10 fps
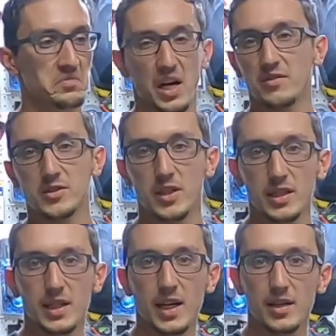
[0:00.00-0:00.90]
have a
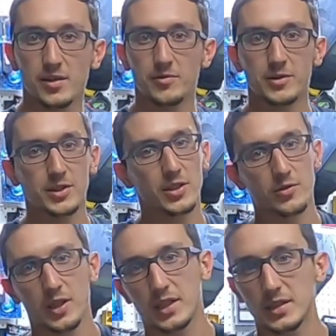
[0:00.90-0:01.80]
great day. We'll see
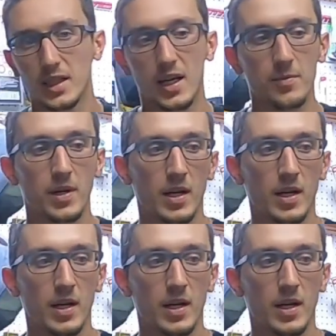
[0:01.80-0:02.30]
you next time.